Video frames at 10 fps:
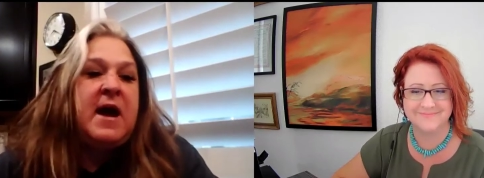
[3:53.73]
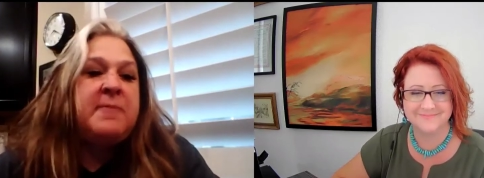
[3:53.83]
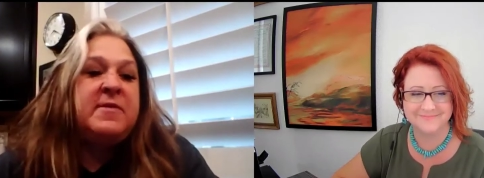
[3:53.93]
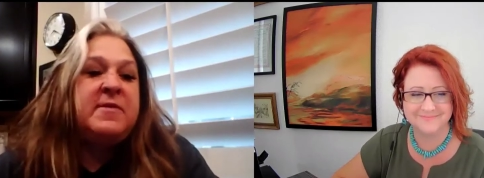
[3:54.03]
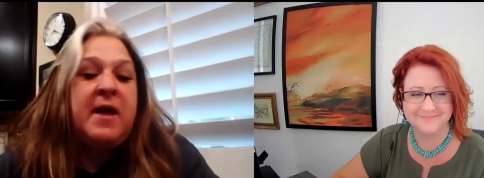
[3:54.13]

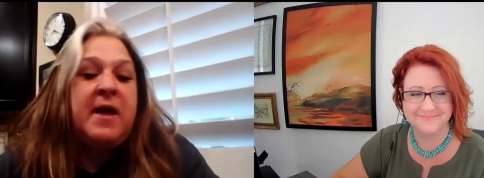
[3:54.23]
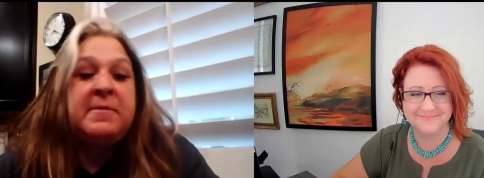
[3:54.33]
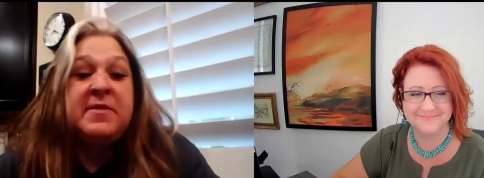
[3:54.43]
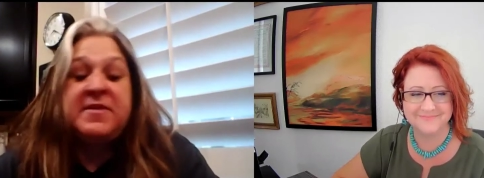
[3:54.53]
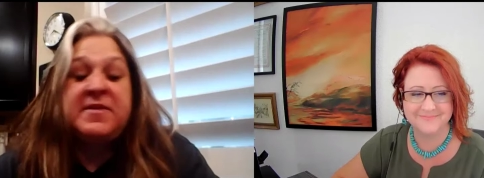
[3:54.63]
Speaker 1: I'm in the
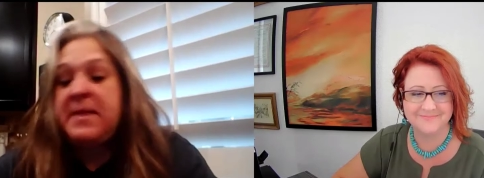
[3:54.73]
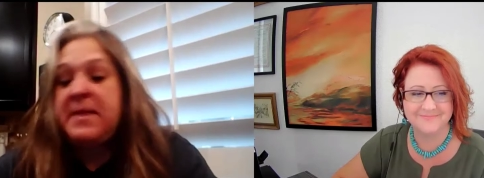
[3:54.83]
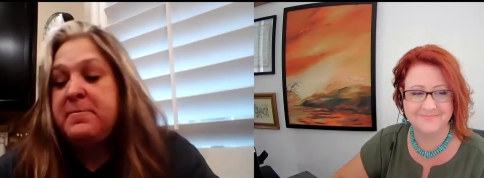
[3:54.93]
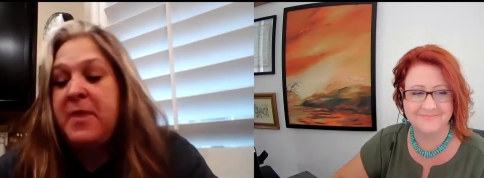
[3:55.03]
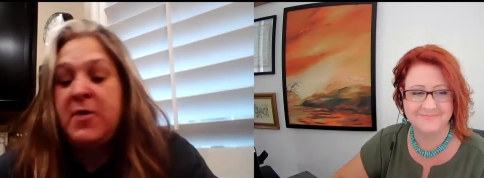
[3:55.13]
I'm in the
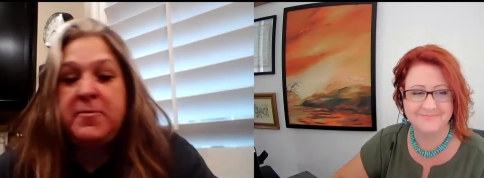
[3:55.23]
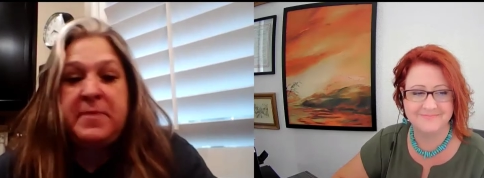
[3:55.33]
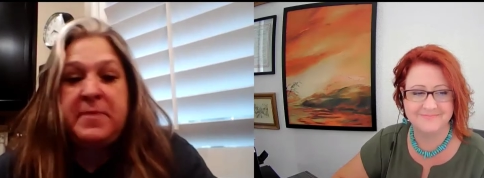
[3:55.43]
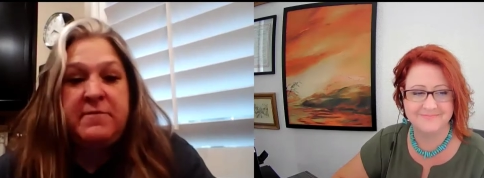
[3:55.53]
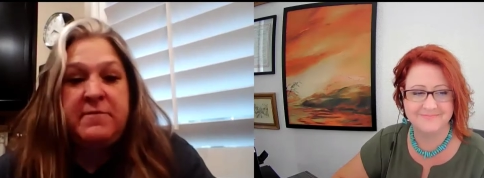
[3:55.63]
same
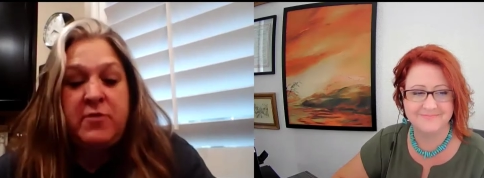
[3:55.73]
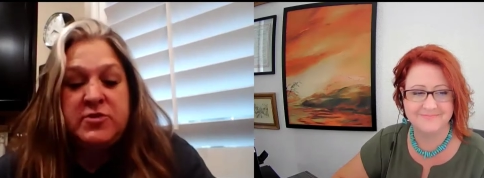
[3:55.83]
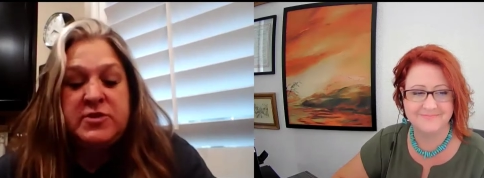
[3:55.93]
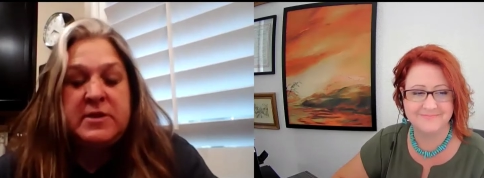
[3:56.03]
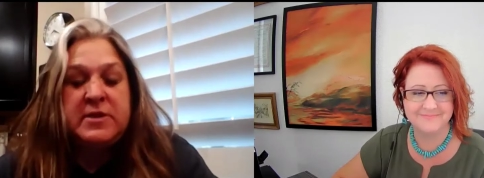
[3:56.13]
boat, but
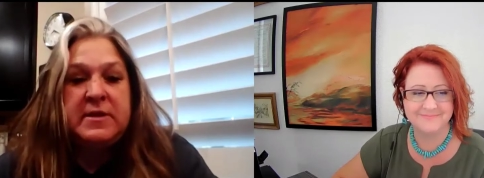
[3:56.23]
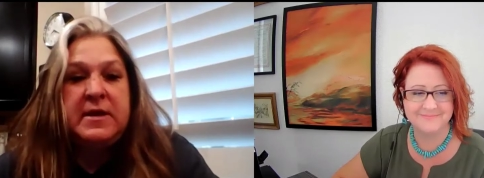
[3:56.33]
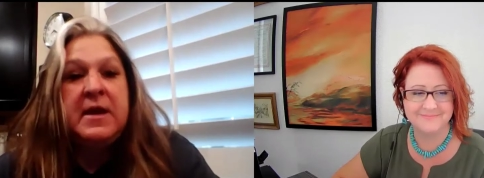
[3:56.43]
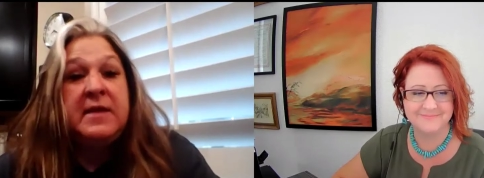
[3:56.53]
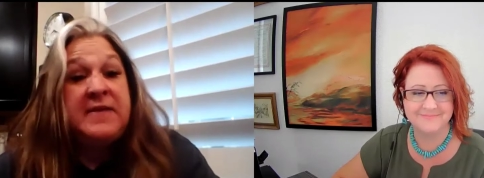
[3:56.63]

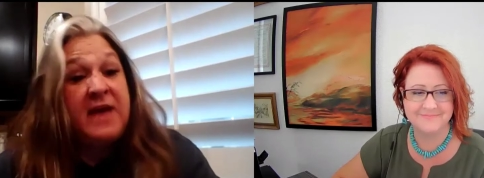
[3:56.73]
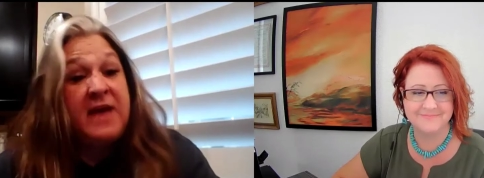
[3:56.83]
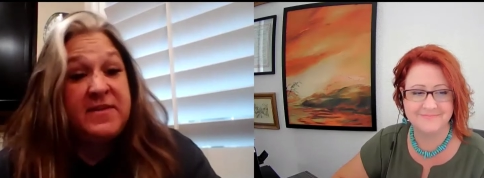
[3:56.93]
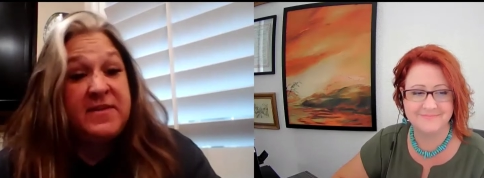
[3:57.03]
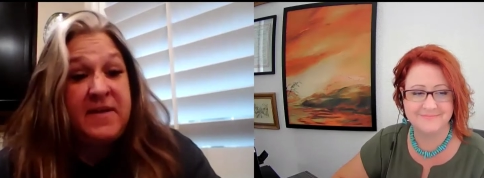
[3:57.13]
unfortunately,
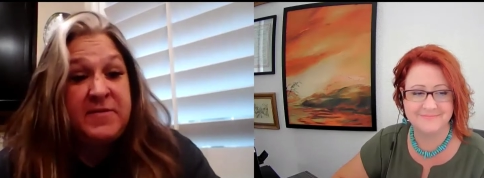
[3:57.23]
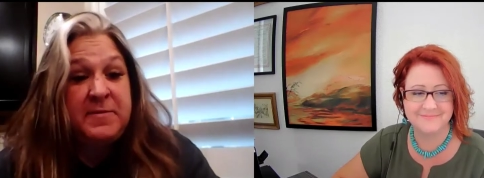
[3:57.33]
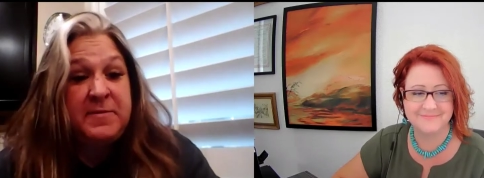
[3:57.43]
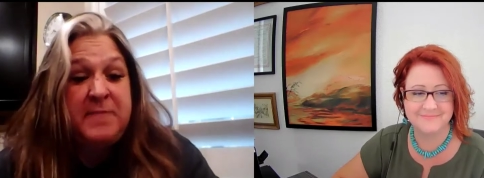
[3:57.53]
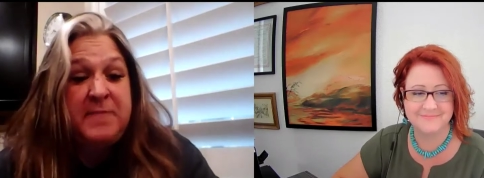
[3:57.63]
taxes have
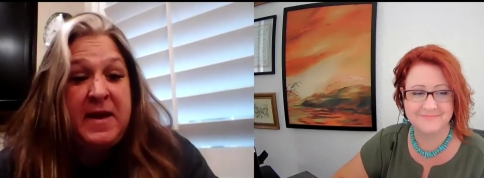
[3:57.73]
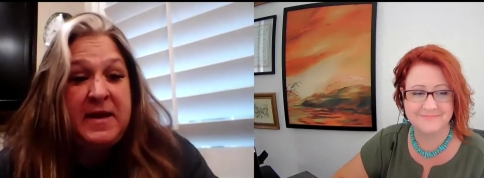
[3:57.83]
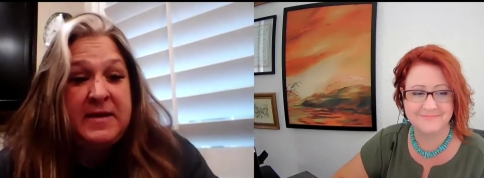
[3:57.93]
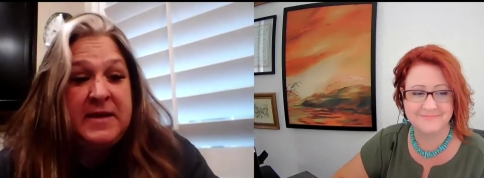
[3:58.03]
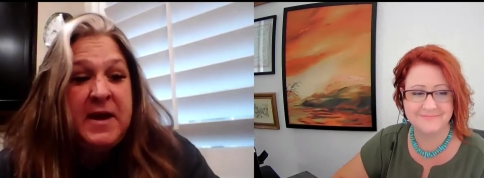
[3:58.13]
to be
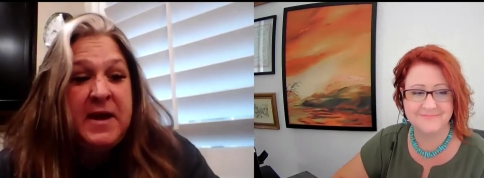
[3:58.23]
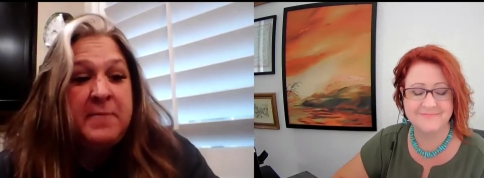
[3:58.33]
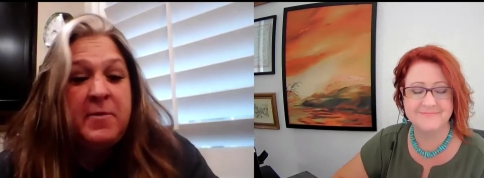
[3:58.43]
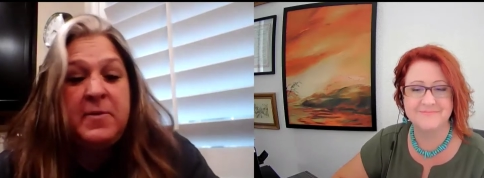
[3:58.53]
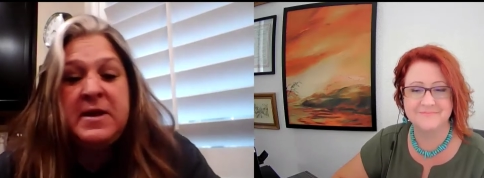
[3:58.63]
paid,
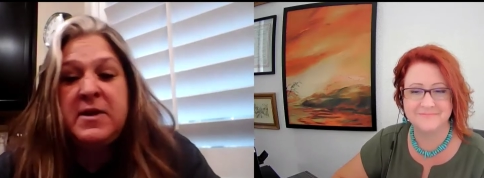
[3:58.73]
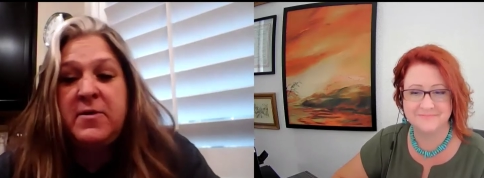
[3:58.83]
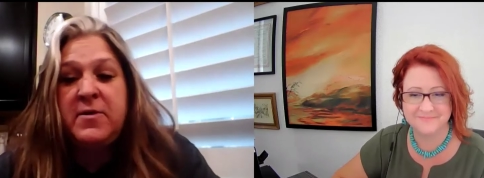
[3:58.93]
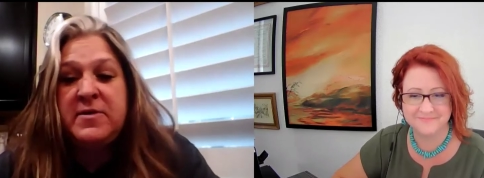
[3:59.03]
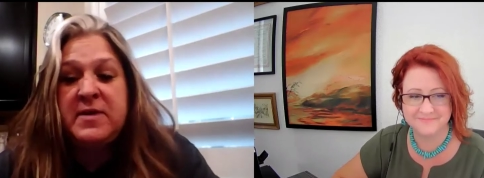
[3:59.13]
but we can
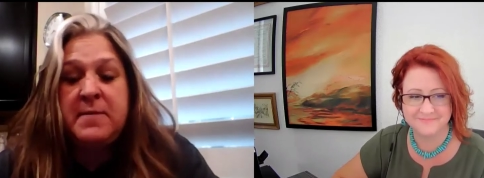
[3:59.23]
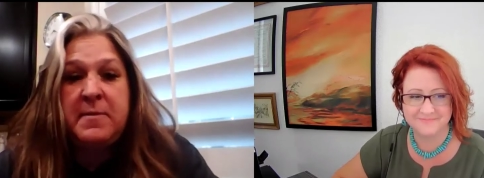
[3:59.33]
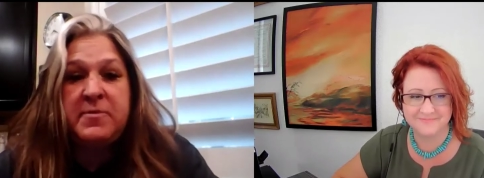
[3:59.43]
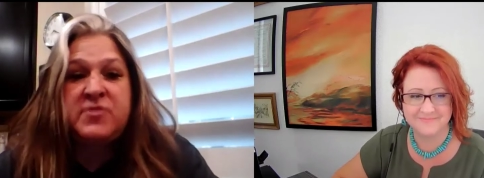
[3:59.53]
always come up with